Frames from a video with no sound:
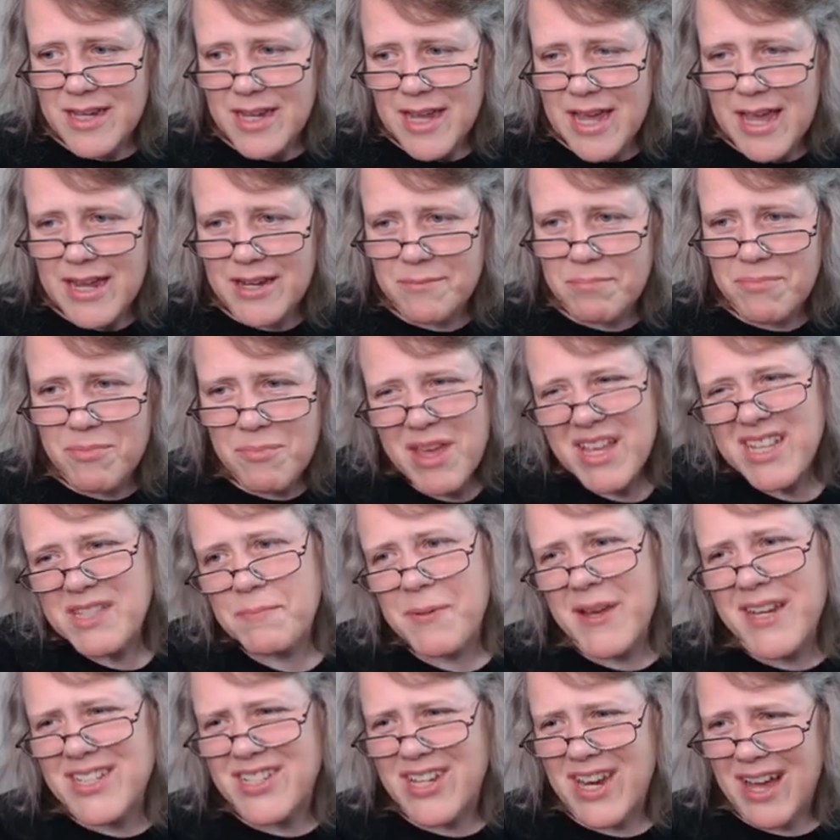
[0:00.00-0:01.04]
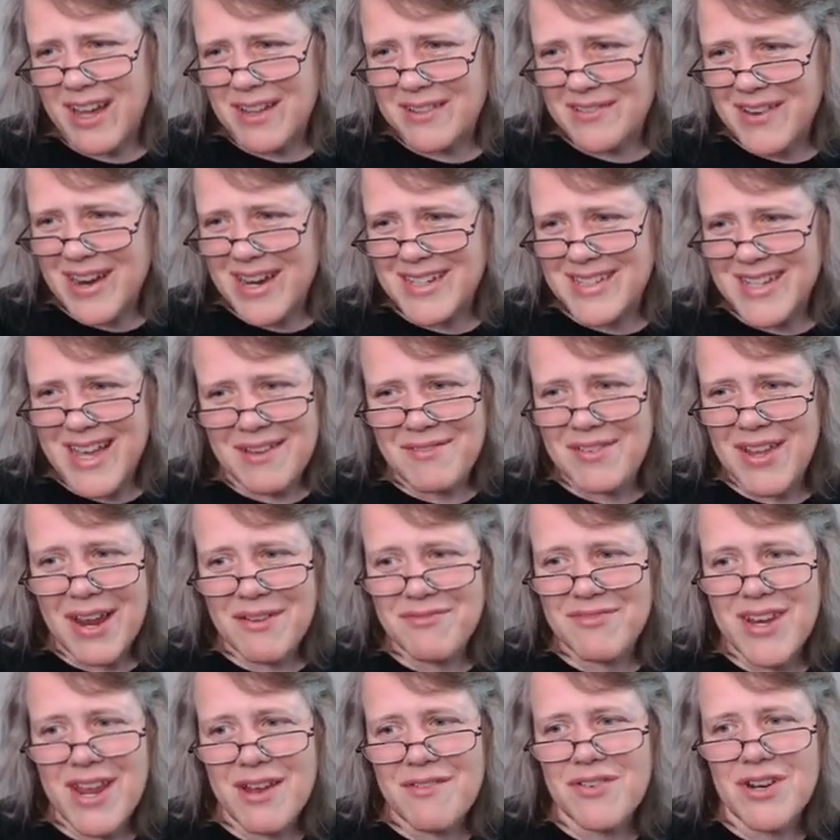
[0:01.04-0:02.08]
and it's Big Child, right? I mean,
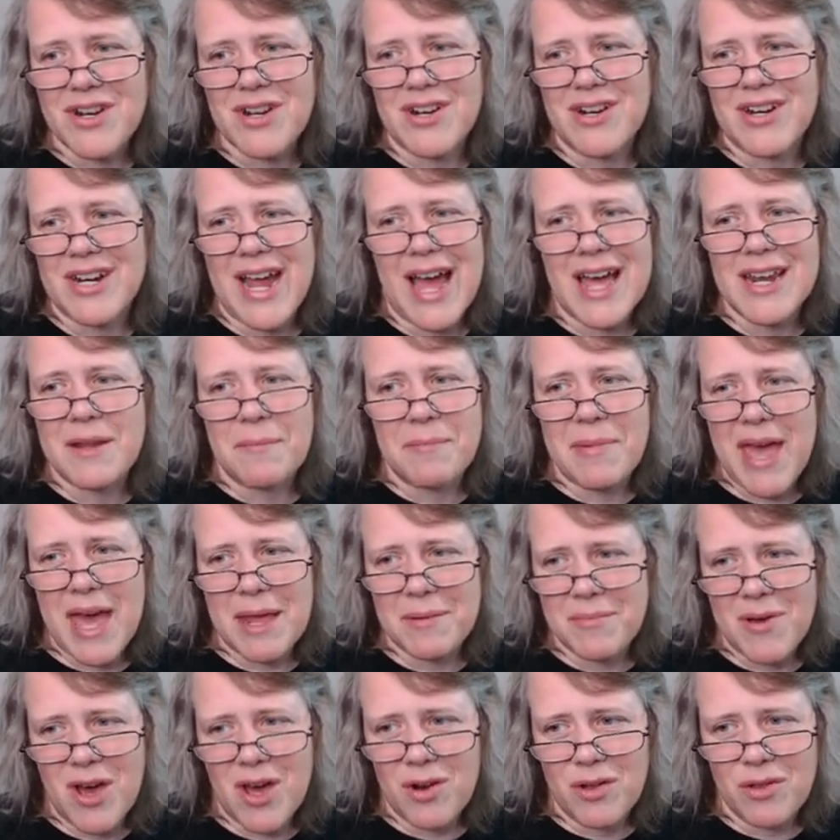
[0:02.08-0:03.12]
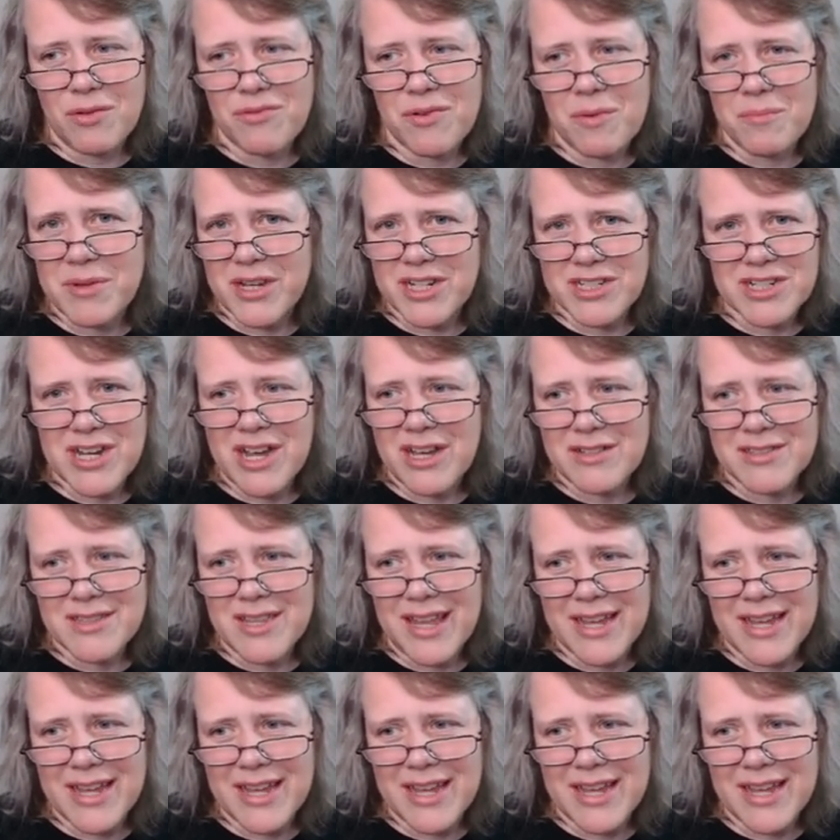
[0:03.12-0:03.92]
I've never gotten a bad model from Big Child.